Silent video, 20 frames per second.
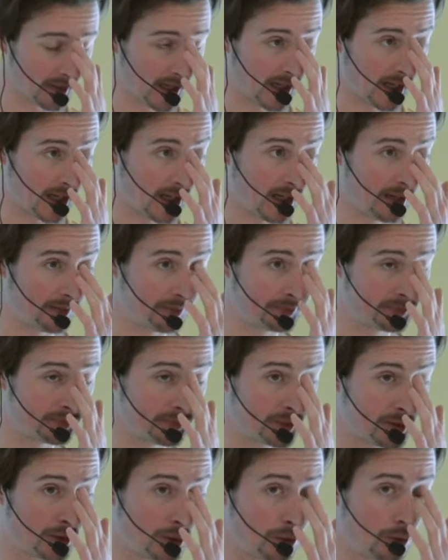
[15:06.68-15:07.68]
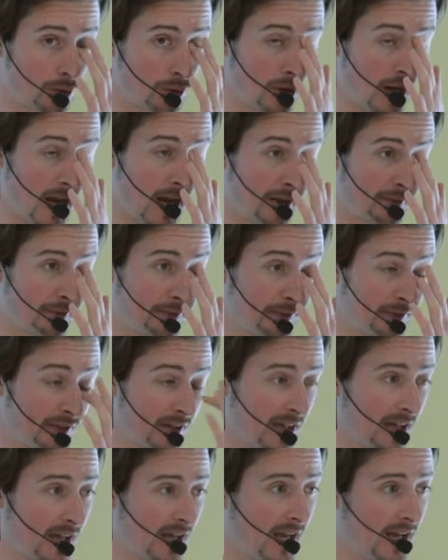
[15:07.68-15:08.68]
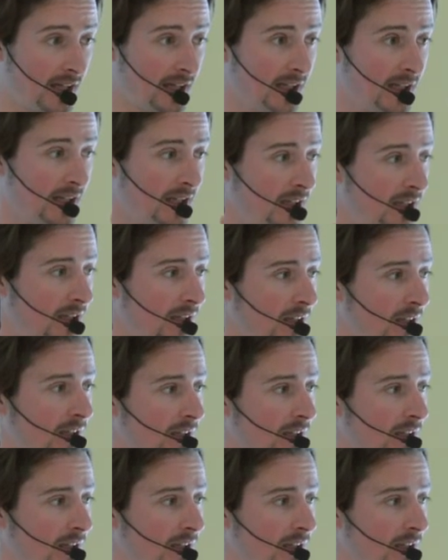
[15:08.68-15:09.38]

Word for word: Um, do you have any